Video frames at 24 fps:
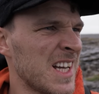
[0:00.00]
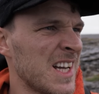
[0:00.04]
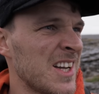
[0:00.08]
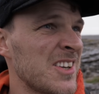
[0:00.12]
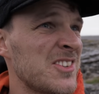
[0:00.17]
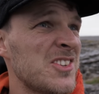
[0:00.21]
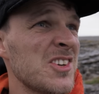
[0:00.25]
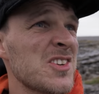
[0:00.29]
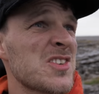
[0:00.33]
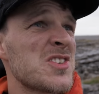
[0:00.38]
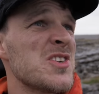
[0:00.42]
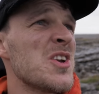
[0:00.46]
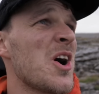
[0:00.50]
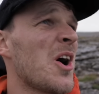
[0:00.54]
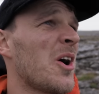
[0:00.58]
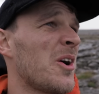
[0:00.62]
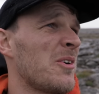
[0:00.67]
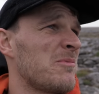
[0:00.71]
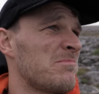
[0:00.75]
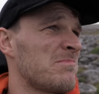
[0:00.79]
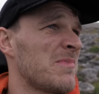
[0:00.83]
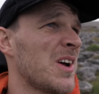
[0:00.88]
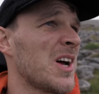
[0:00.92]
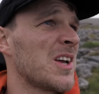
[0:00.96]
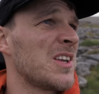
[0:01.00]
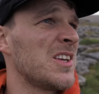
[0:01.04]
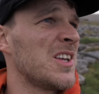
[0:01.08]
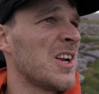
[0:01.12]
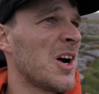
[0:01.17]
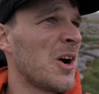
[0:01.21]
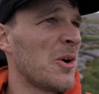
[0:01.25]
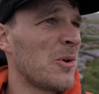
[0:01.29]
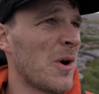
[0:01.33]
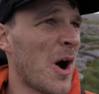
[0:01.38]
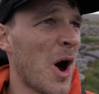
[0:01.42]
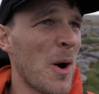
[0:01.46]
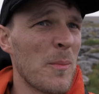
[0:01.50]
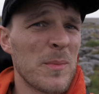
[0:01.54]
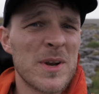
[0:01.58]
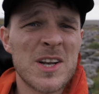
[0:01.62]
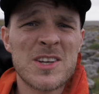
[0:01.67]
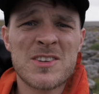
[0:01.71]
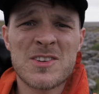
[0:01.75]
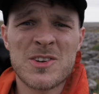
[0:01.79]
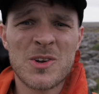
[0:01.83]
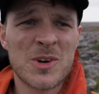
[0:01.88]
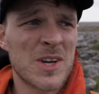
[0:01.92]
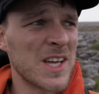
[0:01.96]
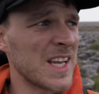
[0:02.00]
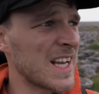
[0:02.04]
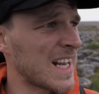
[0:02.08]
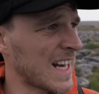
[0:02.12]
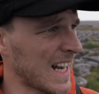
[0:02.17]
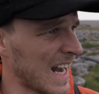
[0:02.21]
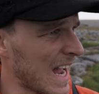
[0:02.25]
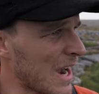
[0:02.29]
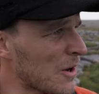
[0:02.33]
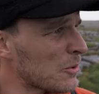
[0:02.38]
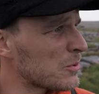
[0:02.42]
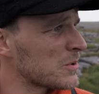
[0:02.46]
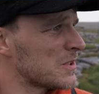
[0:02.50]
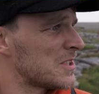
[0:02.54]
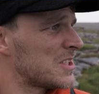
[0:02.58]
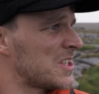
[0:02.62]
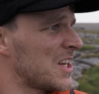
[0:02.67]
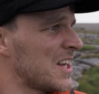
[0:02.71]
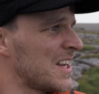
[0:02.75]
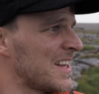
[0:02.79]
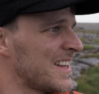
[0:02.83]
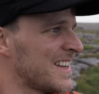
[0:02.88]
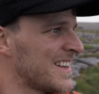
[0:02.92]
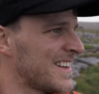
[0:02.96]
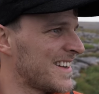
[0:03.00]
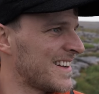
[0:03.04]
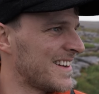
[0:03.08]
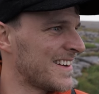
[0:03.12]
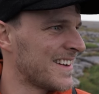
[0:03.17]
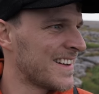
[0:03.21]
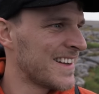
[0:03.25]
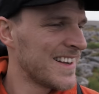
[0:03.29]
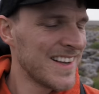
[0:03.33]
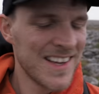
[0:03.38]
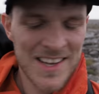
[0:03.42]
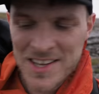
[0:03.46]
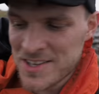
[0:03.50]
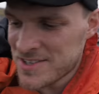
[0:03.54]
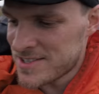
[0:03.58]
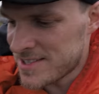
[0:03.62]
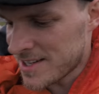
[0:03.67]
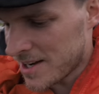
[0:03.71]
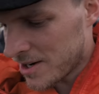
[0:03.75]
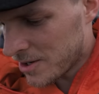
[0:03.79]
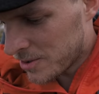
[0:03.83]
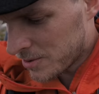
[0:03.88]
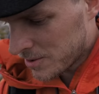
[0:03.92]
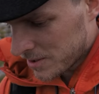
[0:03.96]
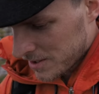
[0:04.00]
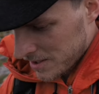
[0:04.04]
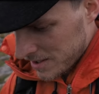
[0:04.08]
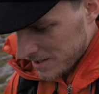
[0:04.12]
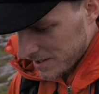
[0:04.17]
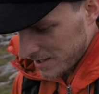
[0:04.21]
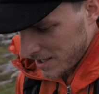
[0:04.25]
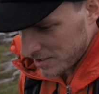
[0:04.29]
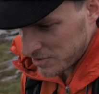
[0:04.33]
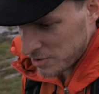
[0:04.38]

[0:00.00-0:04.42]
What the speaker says: Just not, you know, ominous looking clouds. So I